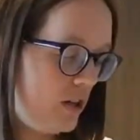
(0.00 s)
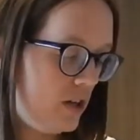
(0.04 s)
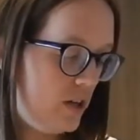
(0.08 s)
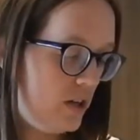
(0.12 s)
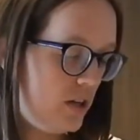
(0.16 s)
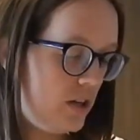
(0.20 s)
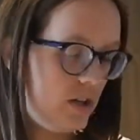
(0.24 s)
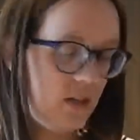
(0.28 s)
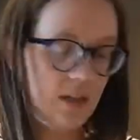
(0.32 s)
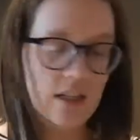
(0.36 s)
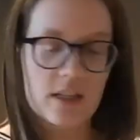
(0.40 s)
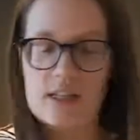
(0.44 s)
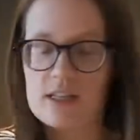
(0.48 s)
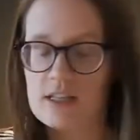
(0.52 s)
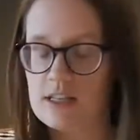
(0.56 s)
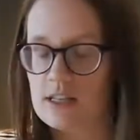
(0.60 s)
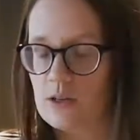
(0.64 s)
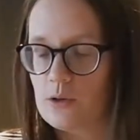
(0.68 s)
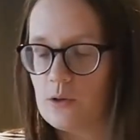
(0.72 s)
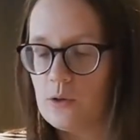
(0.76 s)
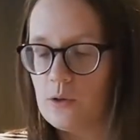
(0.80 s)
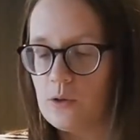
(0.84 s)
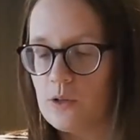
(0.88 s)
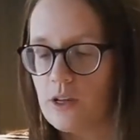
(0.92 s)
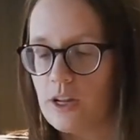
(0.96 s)
This isn't
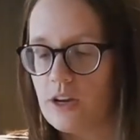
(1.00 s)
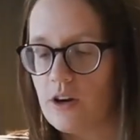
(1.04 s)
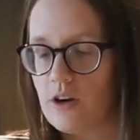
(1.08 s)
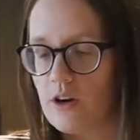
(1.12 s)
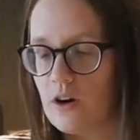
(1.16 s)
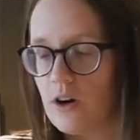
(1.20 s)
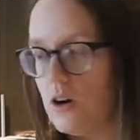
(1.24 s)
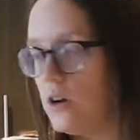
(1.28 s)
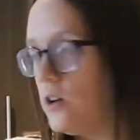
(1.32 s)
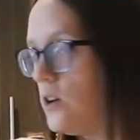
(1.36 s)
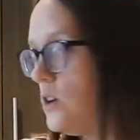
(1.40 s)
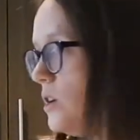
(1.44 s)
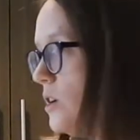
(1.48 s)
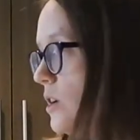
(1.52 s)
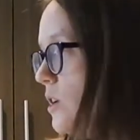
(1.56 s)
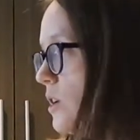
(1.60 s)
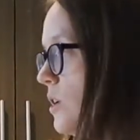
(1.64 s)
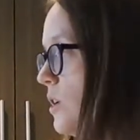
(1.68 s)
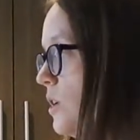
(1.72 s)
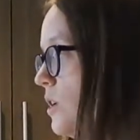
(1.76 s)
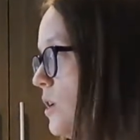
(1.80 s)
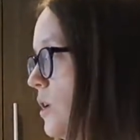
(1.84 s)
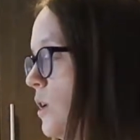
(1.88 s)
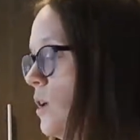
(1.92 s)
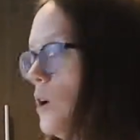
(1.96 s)
cooled at all.
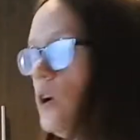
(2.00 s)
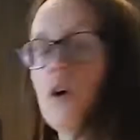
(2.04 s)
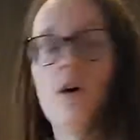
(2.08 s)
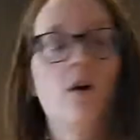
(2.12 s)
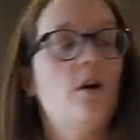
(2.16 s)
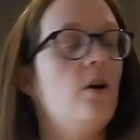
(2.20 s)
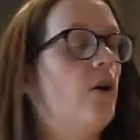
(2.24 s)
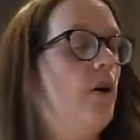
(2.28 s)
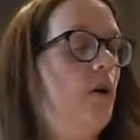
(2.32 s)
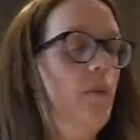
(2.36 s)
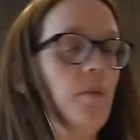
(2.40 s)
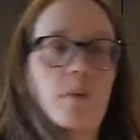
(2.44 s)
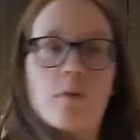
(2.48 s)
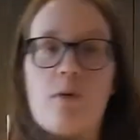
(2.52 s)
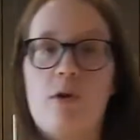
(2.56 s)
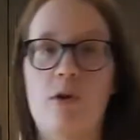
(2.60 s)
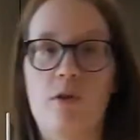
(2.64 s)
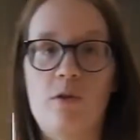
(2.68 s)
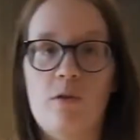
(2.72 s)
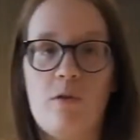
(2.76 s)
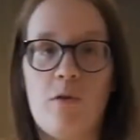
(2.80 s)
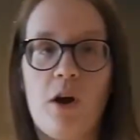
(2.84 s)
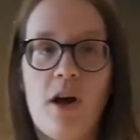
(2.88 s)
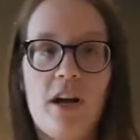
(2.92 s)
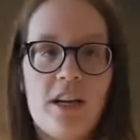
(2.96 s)
I'm gonna put it in the
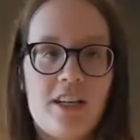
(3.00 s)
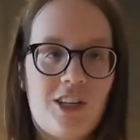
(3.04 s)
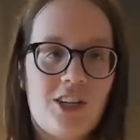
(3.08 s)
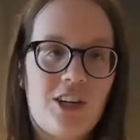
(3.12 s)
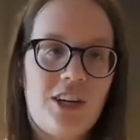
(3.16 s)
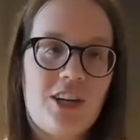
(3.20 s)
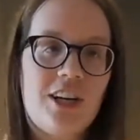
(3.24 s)
fridge.